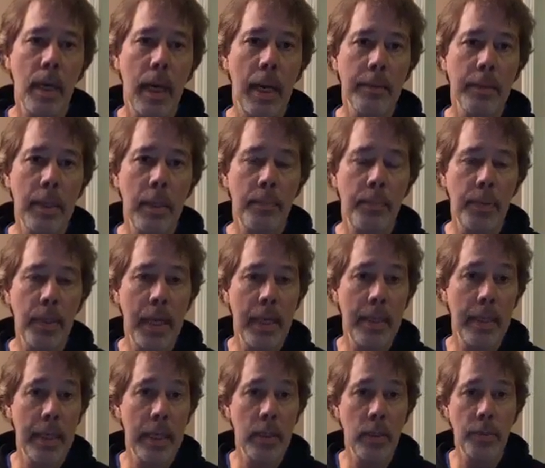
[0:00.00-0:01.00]
I'm gonna play
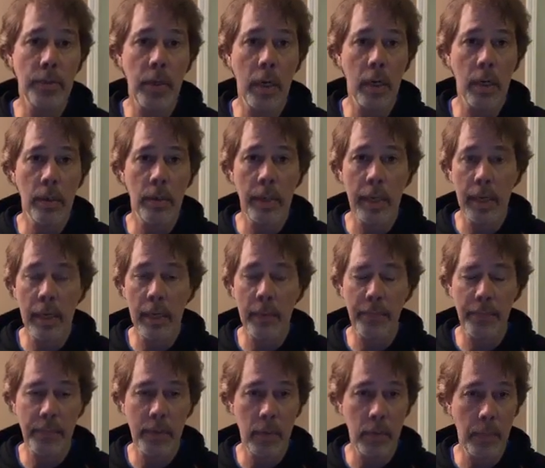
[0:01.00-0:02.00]
the intro, and
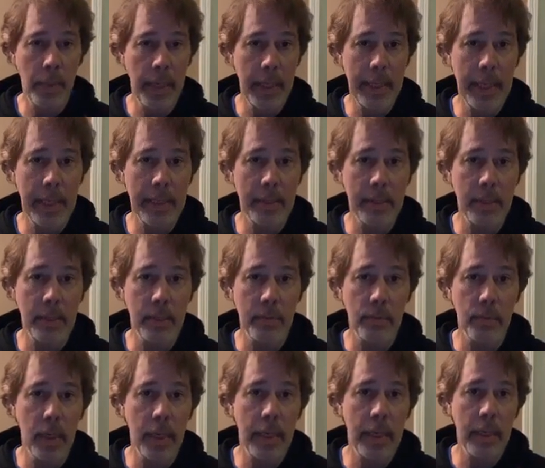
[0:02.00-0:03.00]
if nobody guesses it
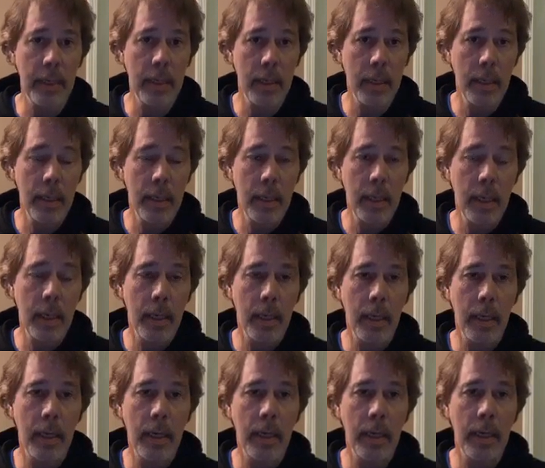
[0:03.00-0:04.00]
right,
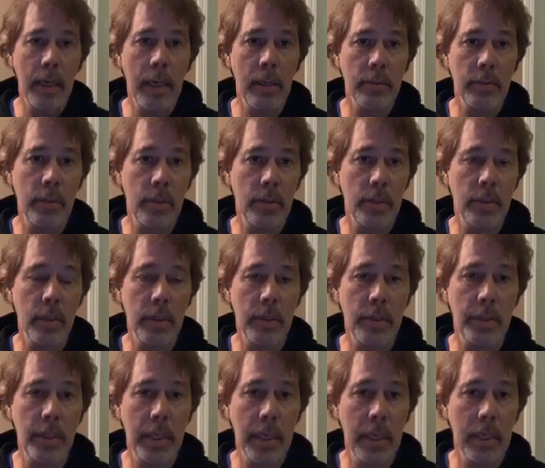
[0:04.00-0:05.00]
I'll just start
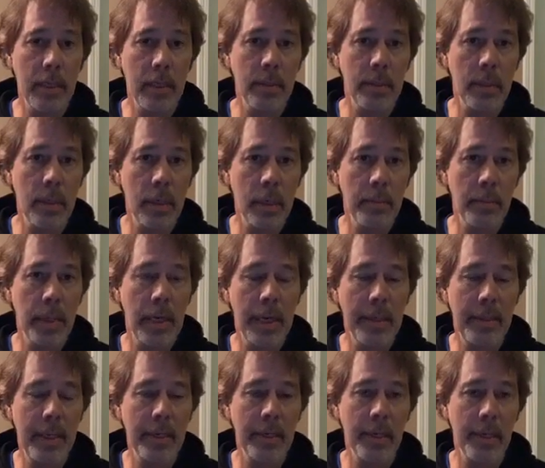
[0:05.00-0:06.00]
singing the song, but
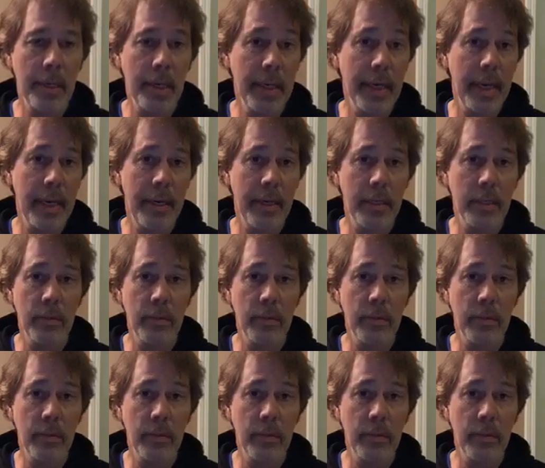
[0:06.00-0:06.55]
I think you're gonna get it.